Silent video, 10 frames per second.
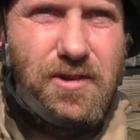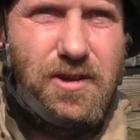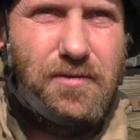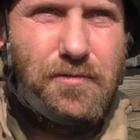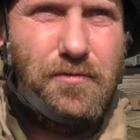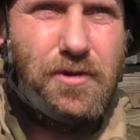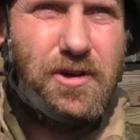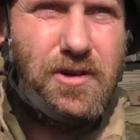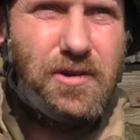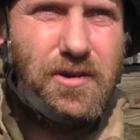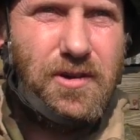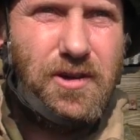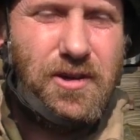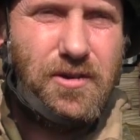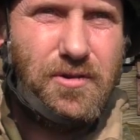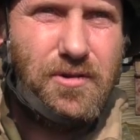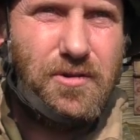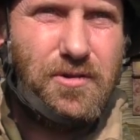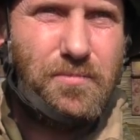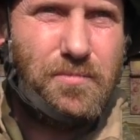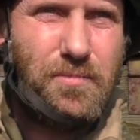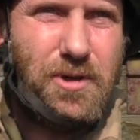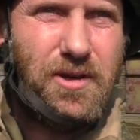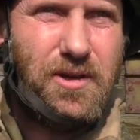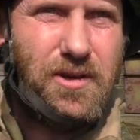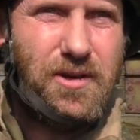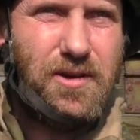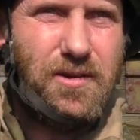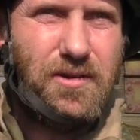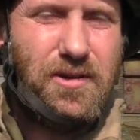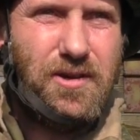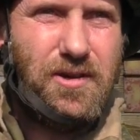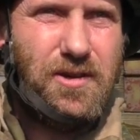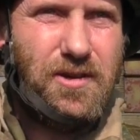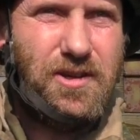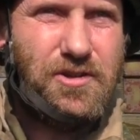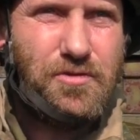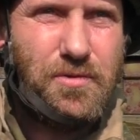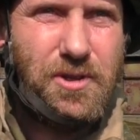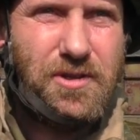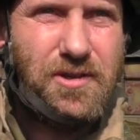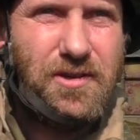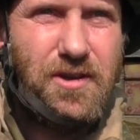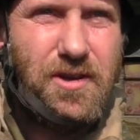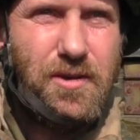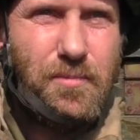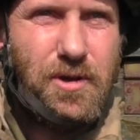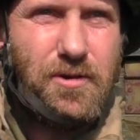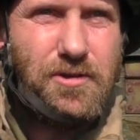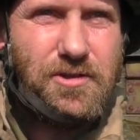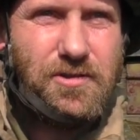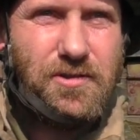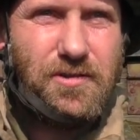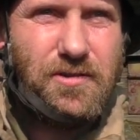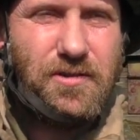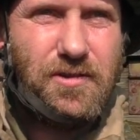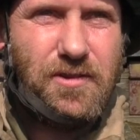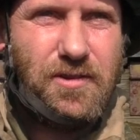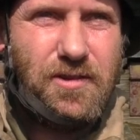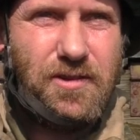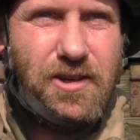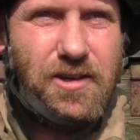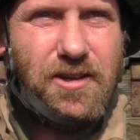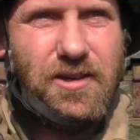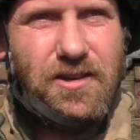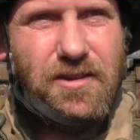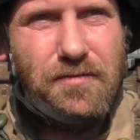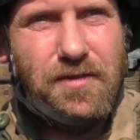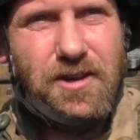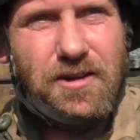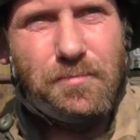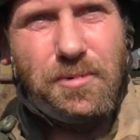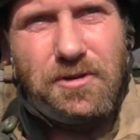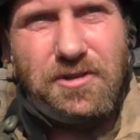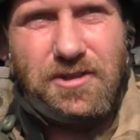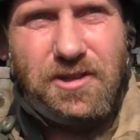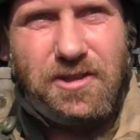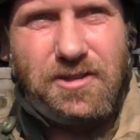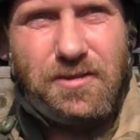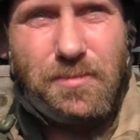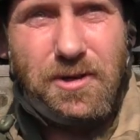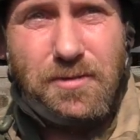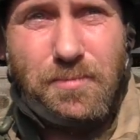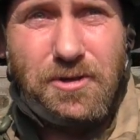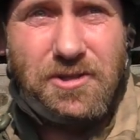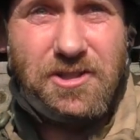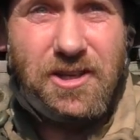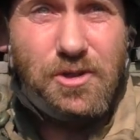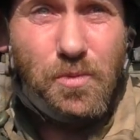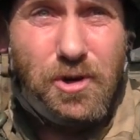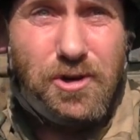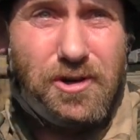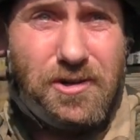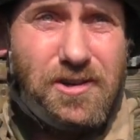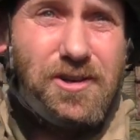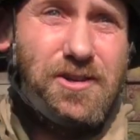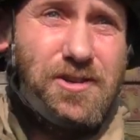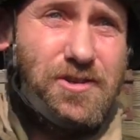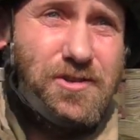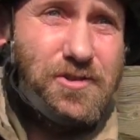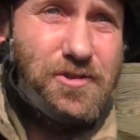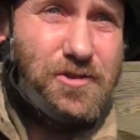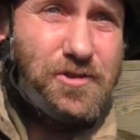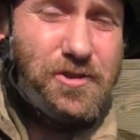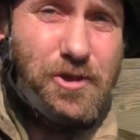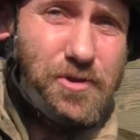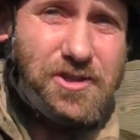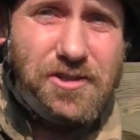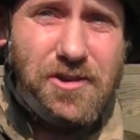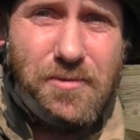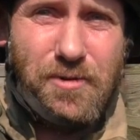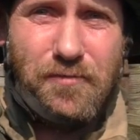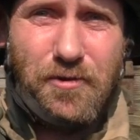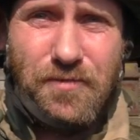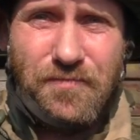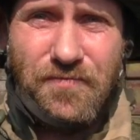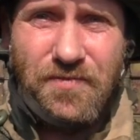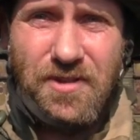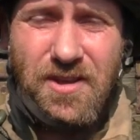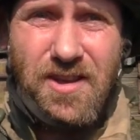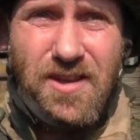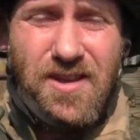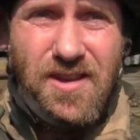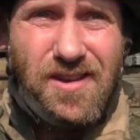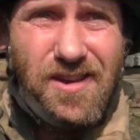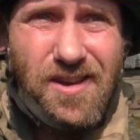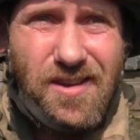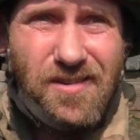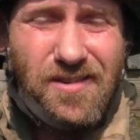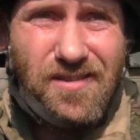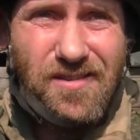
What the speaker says: have a really good media instrument, because they didn't invade the Baltic states, but the Baltic states were USSR before, and